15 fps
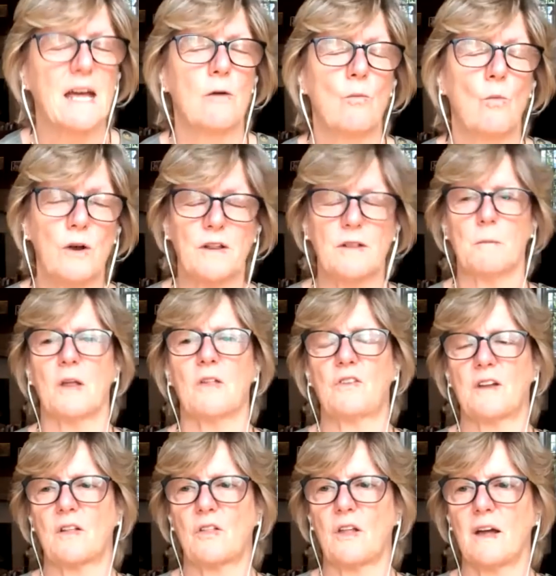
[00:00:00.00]
one of the most
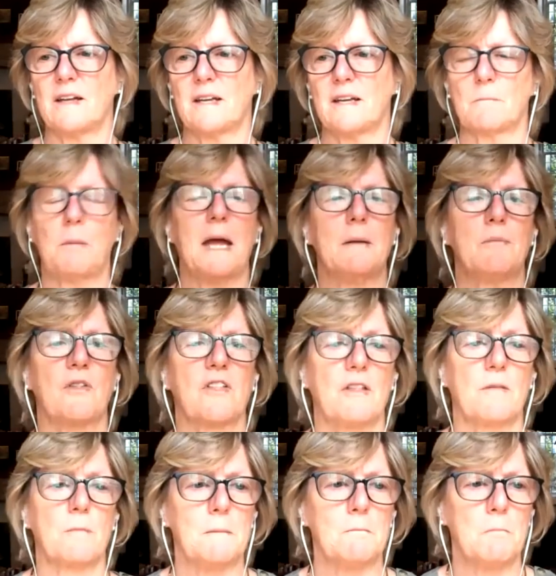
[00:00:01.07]
exciting papers has
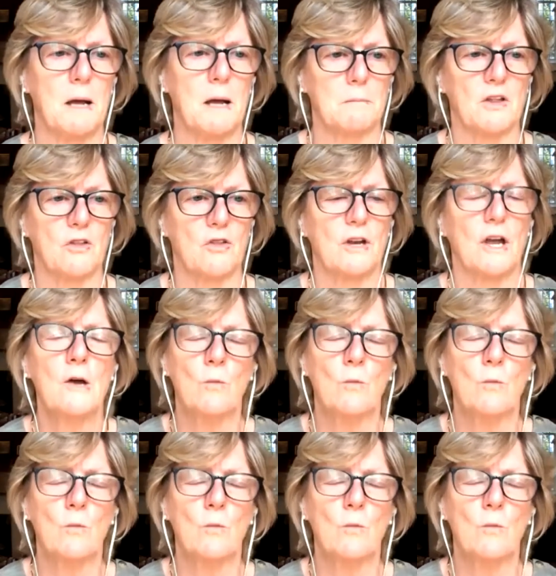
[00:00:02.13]
been published.